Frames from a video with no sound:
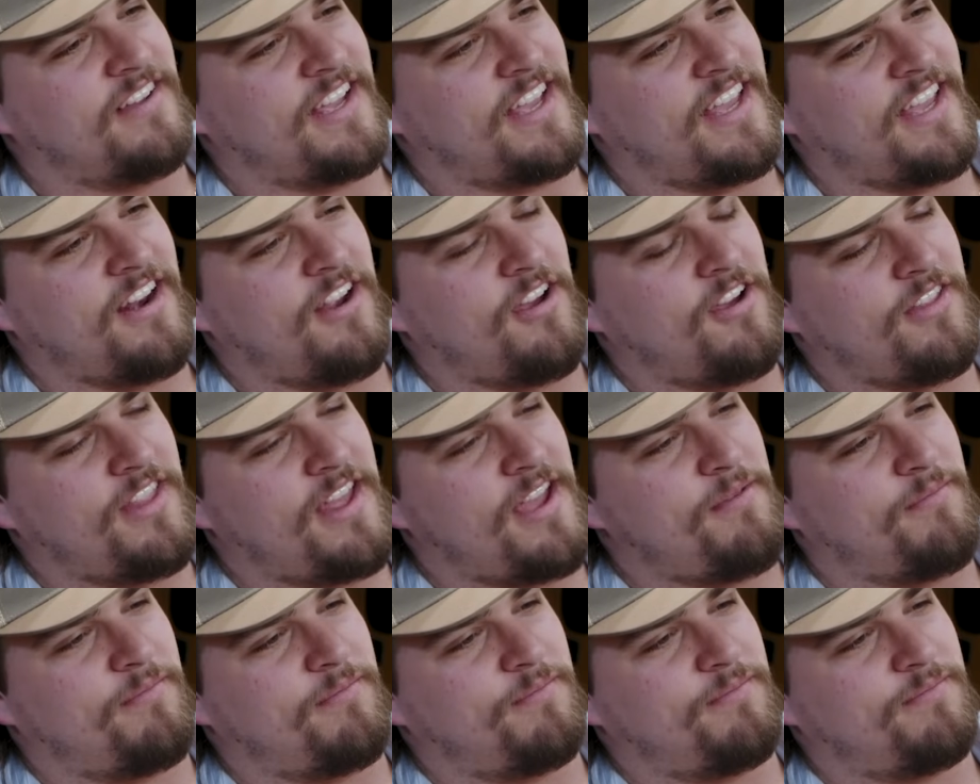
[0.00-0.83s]
you get all
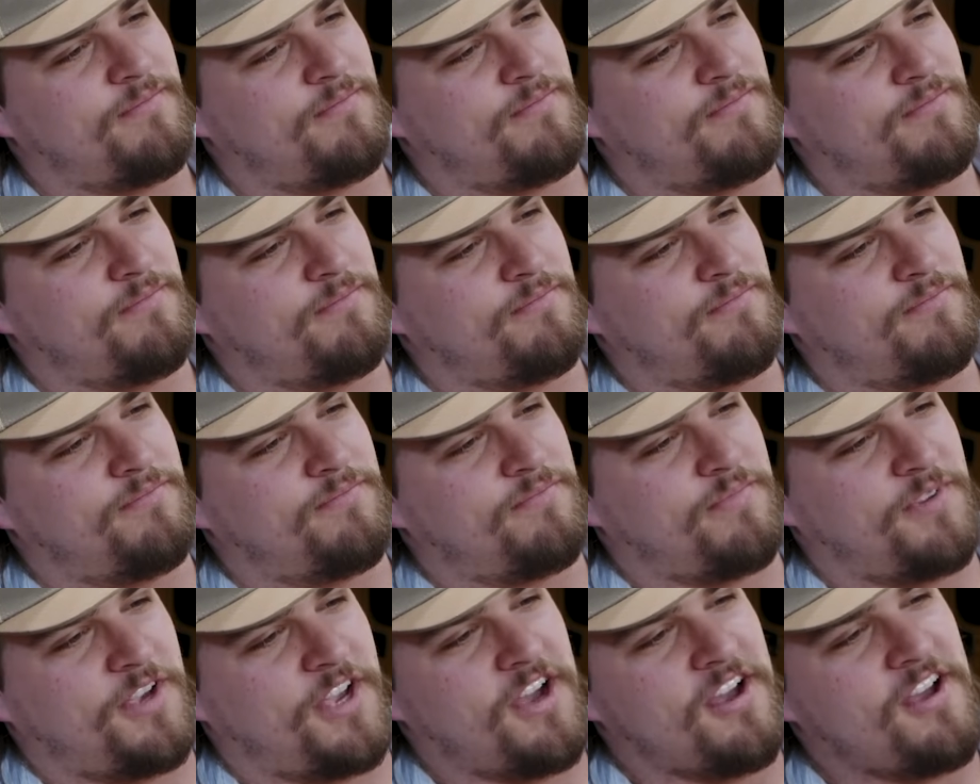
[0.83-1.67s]
that
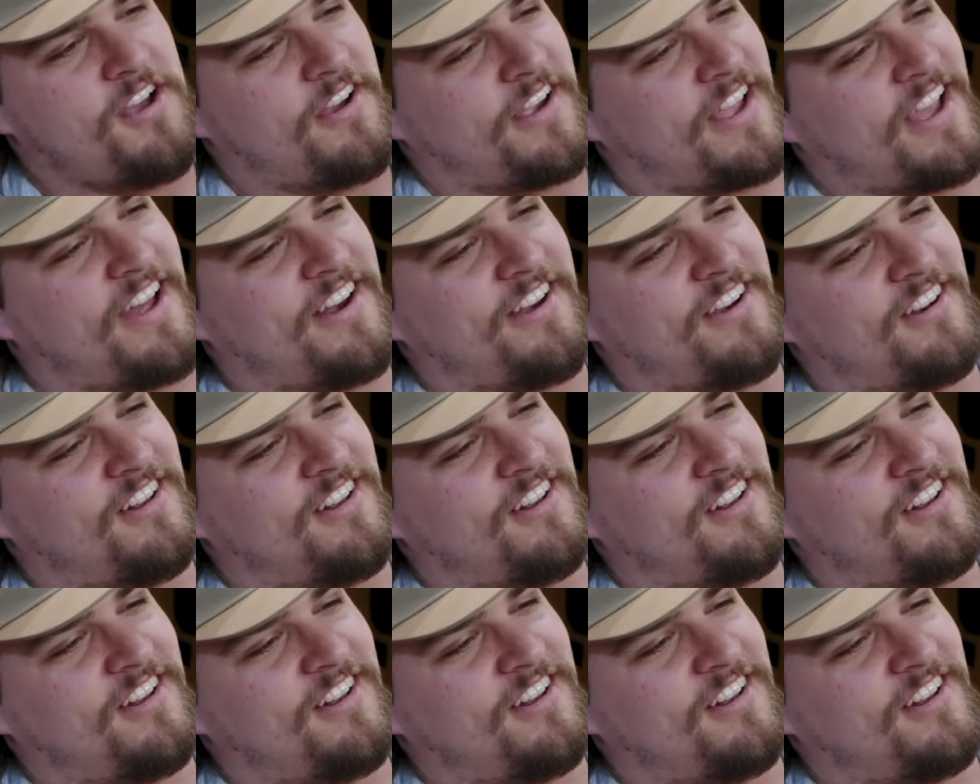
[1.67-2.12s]
gunk out of your